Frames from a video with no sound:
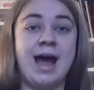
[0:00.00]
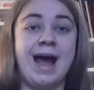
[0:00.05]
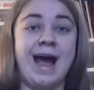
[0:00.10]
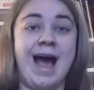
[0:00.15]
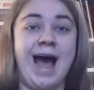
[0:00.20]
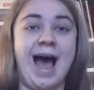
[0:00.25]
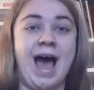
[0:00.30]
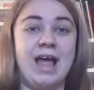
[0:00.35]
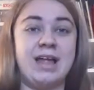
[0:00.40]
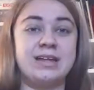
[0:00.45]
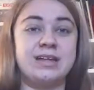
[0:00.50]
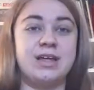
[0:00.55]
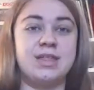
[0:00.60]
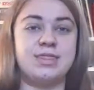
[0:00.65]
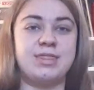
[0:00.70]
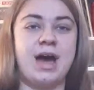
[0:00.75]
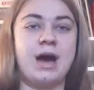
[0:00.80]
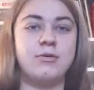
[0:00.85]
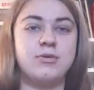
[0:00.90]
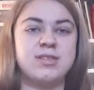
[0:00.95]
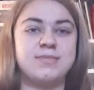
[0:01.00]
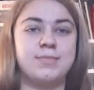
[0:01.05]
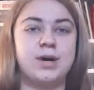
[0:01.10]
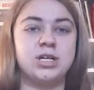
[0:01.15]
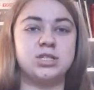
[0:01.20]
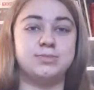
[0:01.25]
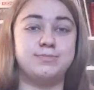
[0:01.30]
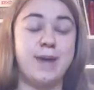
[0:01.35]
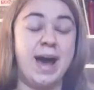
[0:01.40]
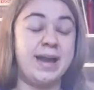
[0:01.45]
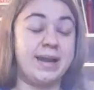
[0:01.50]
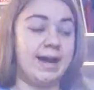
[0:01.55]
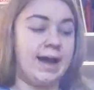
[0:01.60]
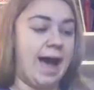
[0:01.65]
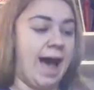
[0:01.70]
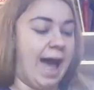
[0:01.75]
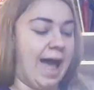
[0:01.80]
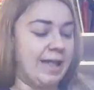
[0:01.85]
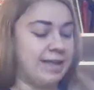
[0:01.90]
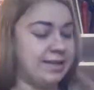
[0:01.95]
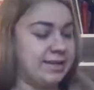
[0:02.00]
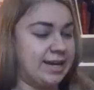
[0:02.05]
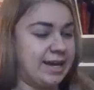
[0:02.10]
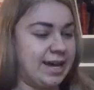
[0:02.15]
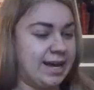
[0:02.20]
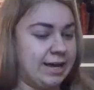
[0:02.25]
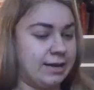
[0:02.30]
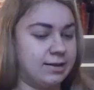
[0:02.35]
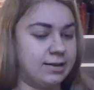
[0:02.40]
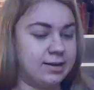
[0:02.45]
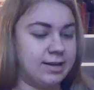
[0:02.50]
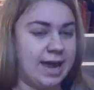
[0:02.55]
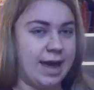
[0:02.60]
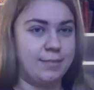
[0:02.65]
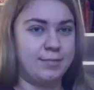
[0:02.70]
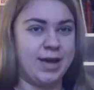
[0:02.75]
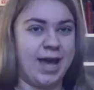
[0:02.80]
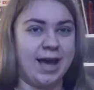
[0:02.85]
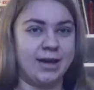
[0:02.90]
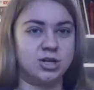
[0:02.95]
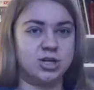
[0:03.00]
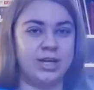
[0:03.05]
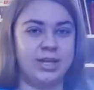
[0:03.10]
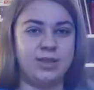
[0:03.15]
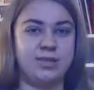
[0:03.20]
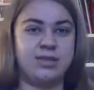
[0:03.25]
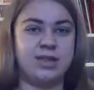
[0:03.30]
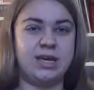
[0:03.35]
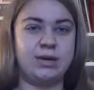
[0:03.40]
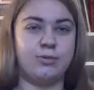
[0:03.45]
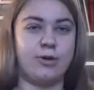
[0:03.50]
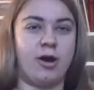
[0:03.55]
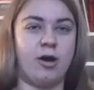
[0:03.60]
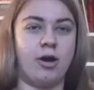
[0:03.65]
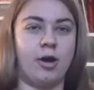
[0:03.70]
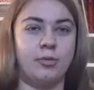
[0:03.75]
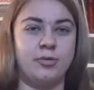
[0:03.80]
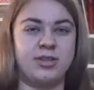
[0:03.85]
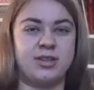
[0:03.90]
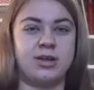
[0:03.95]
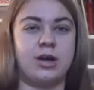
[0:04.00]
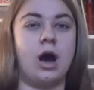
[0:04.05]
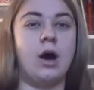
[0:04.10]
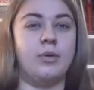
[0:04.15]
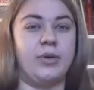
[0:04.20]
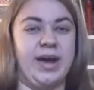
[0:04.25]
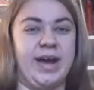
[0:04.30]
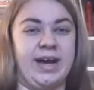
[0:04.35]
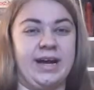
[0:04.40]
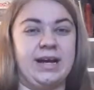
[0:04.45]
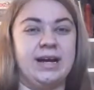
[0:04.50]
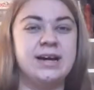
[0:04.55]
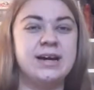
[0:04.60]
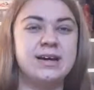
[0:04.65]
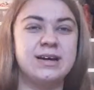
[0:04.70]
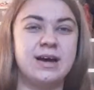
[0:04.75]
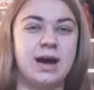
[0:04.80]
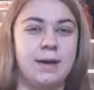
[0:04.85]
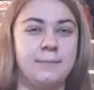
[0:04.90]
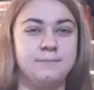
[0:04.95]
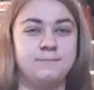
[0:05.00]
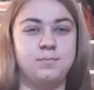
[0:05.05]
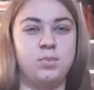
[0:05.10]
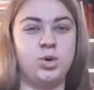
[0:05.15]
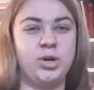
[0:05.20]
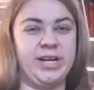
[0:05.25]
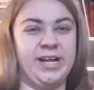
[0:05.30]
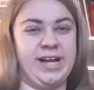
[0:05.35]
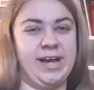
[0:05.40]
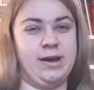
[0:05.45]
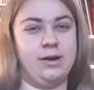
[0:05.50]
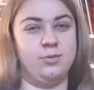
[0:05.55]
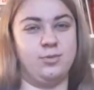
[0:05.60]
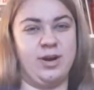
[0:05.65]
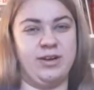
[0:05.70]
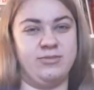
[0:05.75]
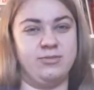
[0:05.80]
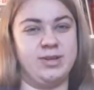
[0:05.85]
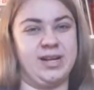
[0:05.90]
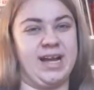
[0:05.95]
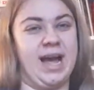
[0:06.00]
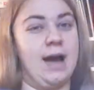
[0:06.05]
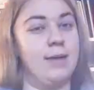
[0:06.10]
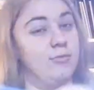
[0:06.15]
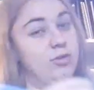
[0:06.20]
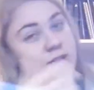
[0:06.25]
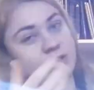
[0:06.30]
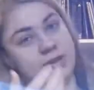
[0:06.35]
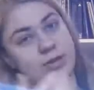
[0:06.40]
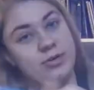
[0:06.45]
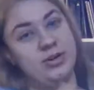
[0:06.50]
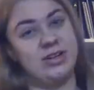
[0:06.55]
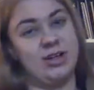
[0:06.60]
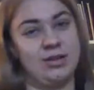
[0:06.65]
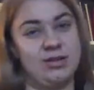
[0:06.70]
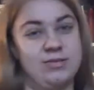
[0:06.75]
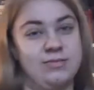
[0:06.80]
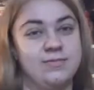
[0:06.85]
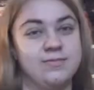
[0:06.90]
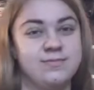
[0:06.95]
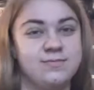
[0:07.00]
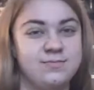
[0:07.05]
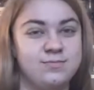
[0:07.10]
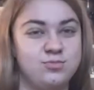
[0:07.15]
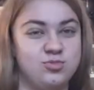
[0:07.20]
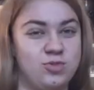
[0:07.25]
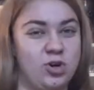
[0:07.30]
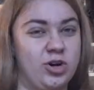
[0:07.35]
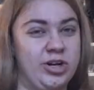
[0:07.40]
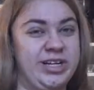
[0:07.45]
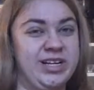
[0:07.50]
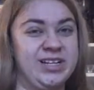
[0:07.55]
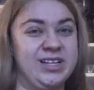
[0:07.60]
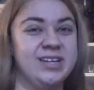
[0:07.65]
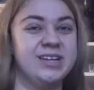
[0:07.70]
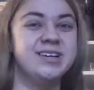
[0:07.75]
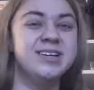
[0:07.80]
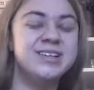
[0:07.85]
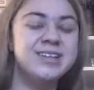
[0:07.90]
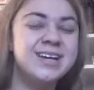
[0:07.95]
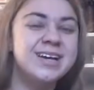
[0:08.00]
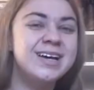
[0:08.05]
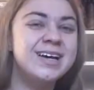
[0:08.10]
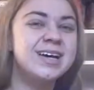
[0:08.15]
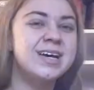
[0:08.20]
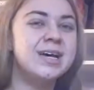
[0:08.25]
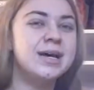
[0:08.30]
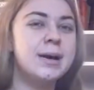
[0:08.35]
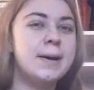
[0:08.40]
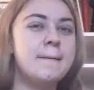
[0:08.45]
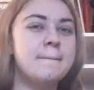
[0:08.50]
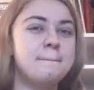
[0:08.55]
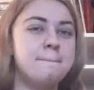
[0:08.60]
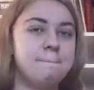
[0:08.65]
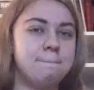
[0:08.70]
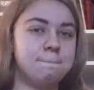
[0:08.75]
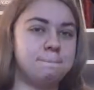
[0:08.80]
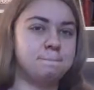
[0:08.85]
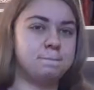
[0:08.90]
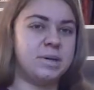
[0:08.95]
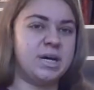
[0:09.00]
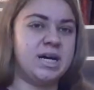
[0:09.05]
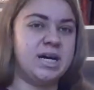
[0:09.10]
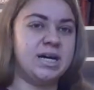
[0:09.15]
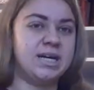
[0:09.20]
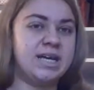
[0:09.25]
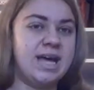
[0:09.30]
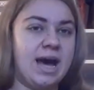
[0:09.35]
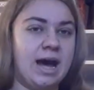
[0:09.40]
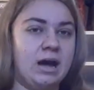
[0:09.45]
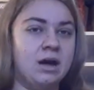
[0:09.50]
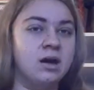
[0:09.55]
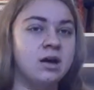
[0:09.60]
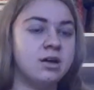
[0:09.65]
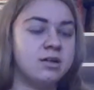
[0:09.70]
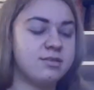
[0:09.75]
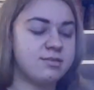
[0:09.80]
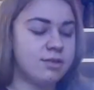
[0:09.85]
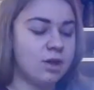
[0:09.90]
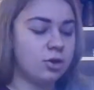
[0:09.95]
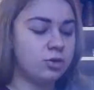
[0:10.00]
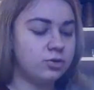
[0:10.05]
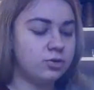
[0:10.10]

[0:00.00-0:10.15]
and that was much better, and it let me actually see where I was going. I'm pointing it away from the camera so it doesn't brighten. But yeah, so